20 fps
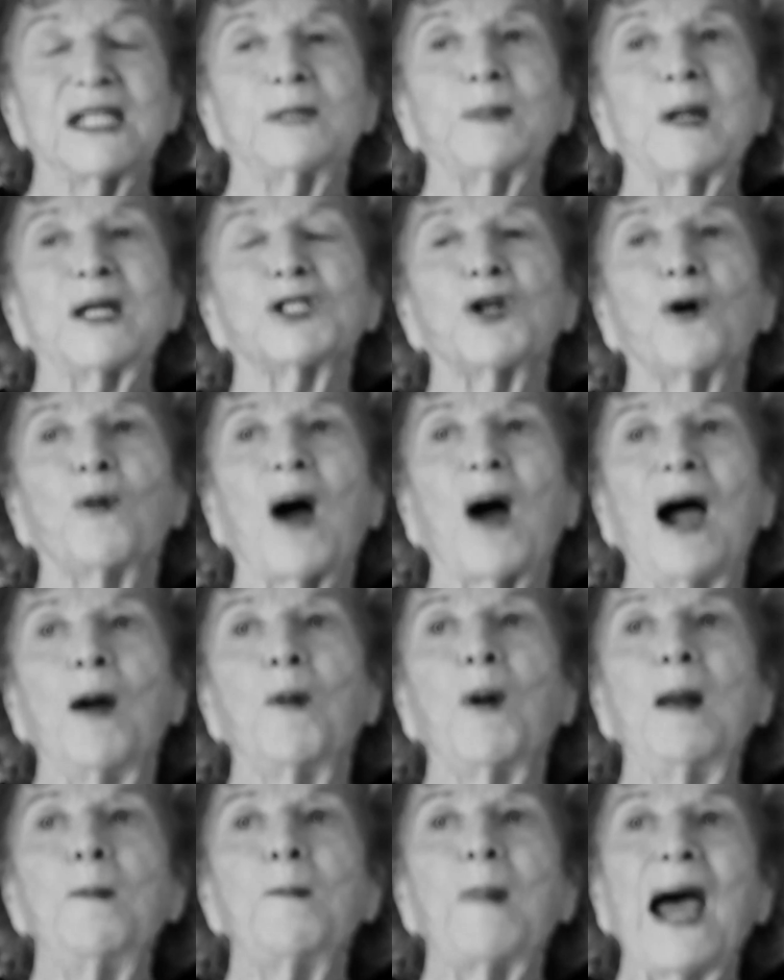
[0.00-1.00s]
so I
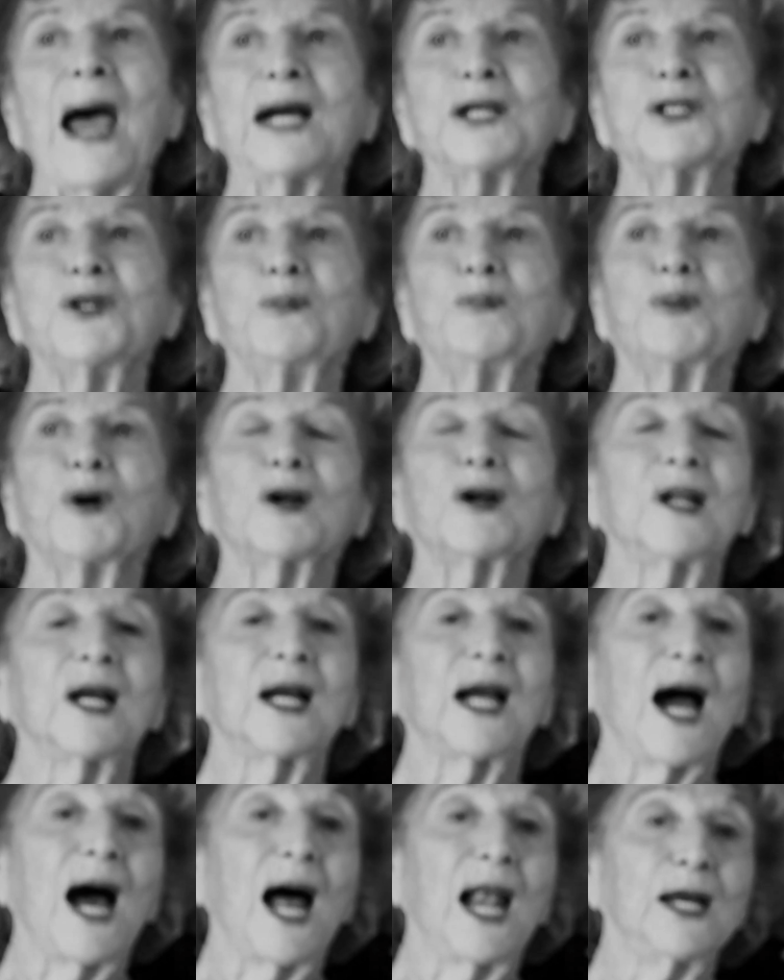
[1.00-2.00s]
went back to Brooklyn
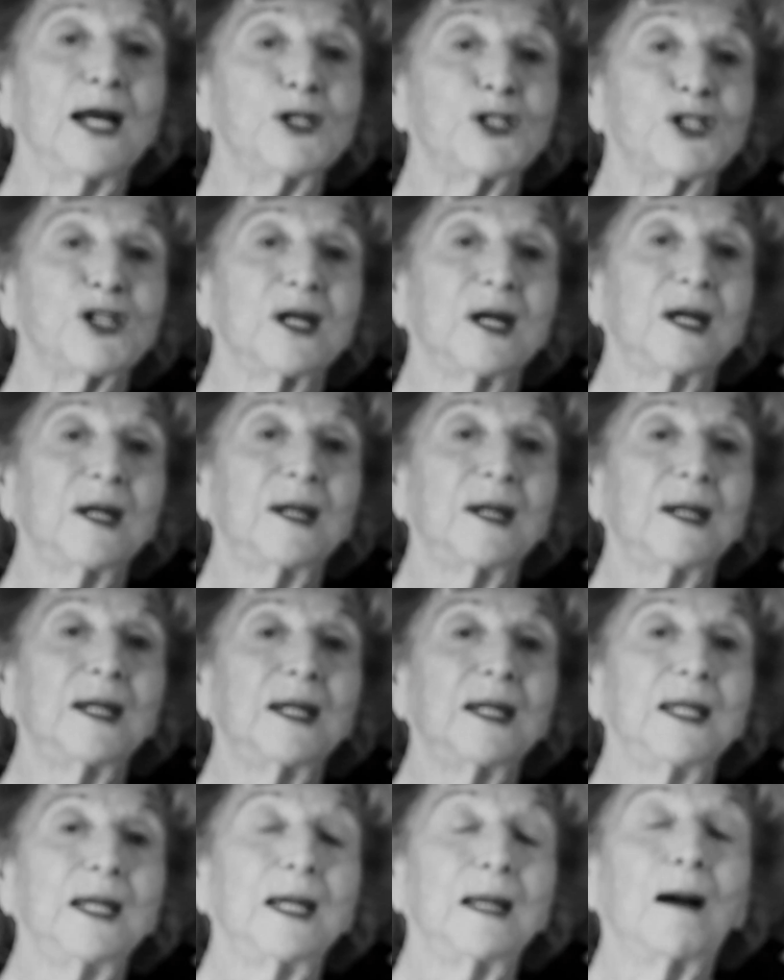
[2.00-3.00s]
College,
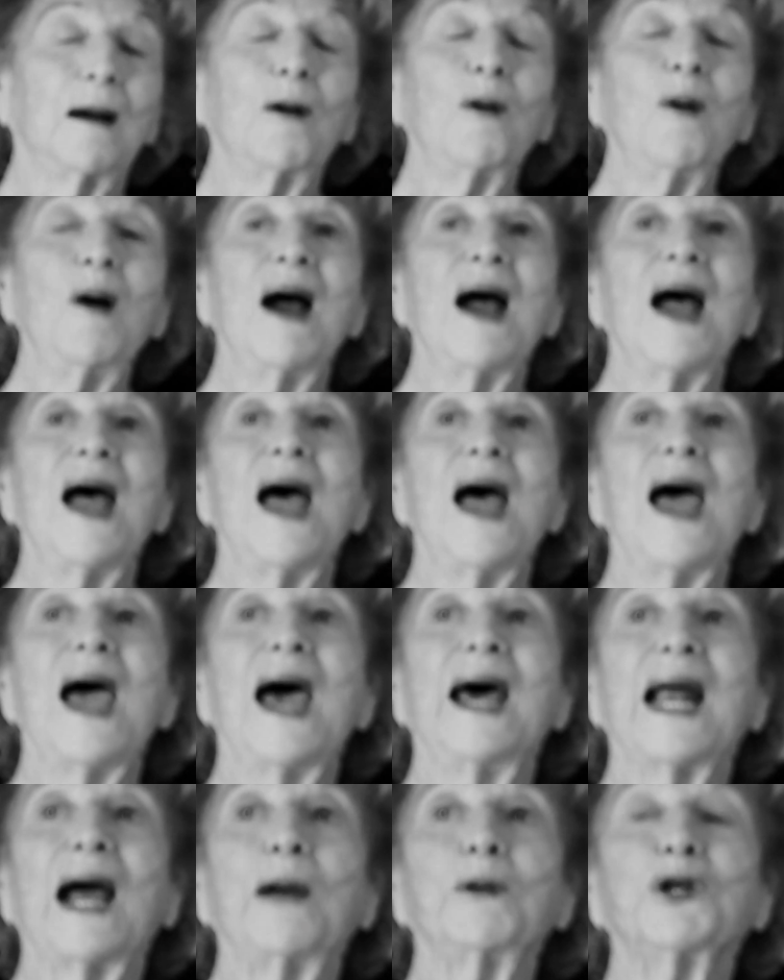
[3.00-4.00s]
you know,
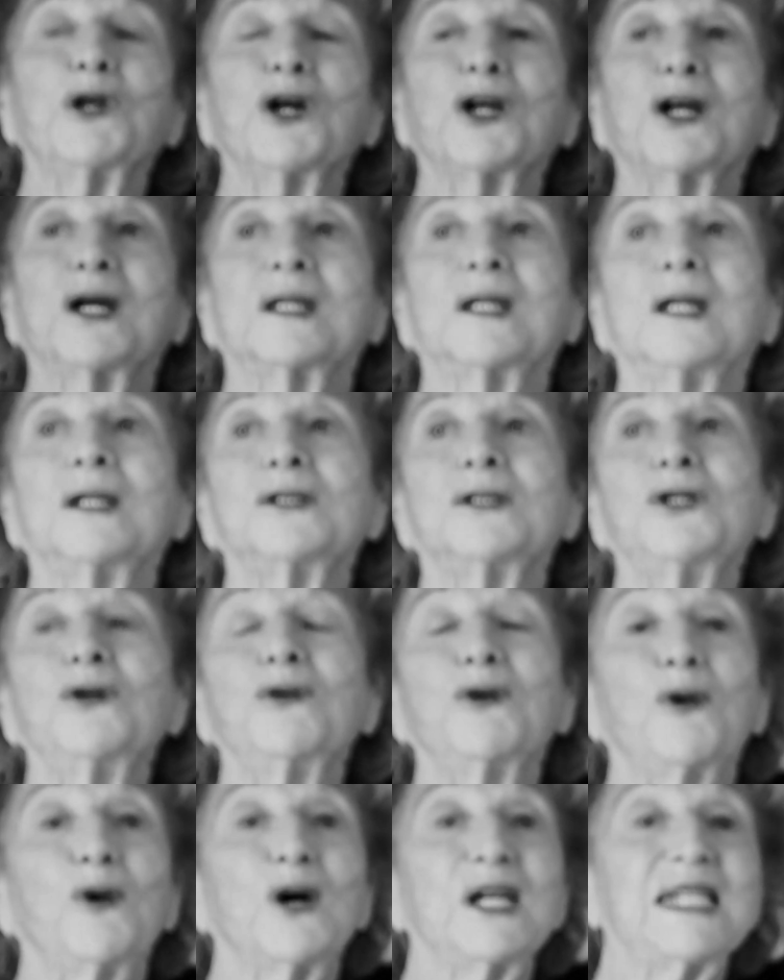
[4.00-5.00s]
and I took 2
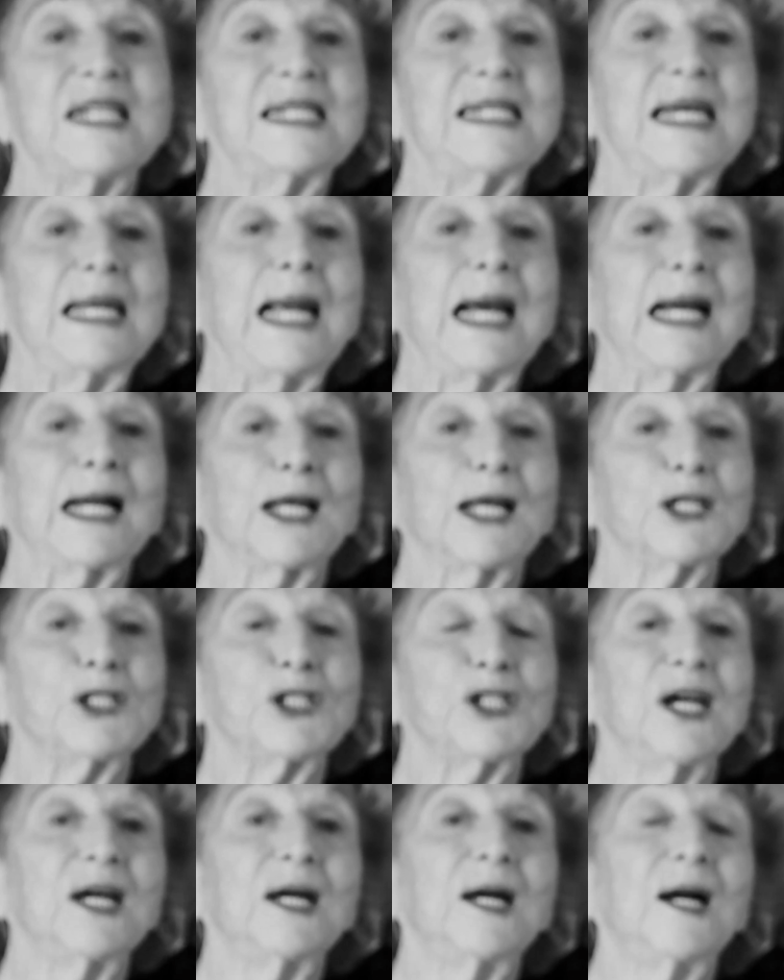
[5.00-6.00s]
courses in English,